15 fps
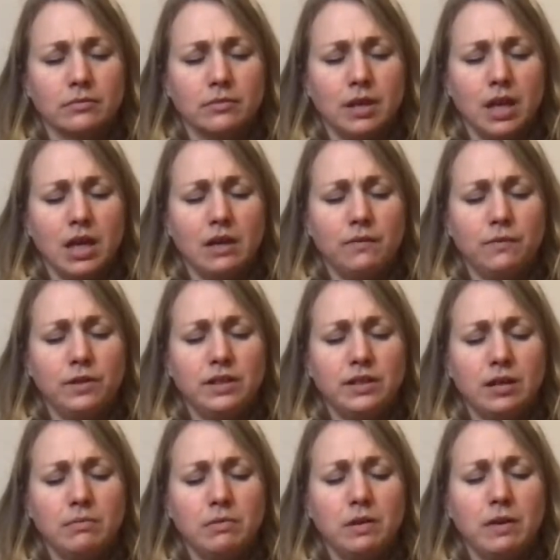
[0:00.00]
Every
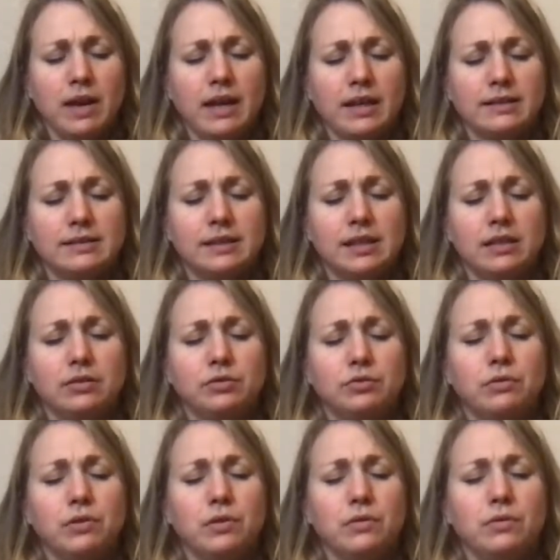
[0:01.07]
time you exhale,
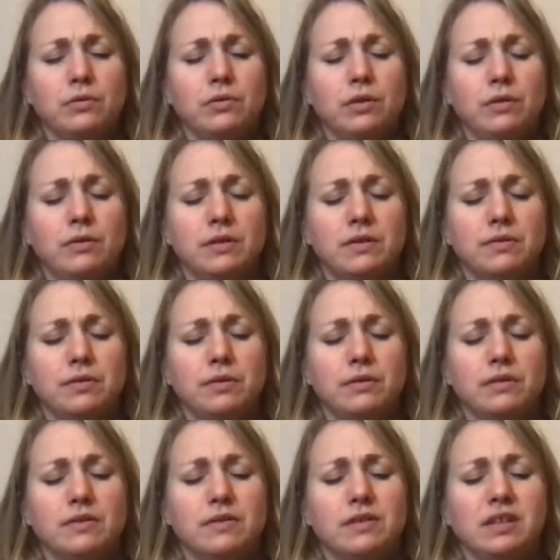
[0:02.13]
grow those
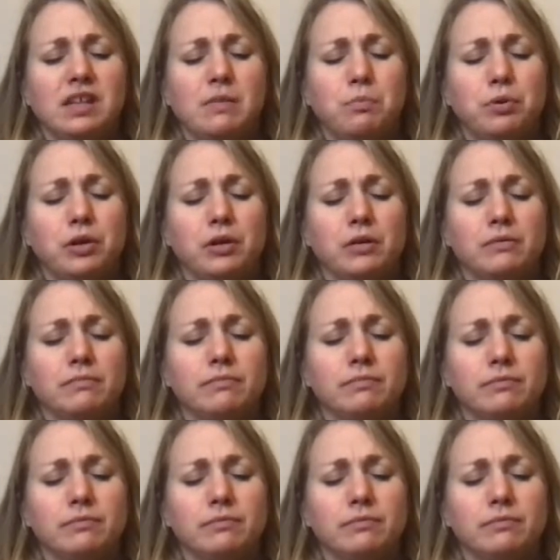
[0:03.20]
roots deeper.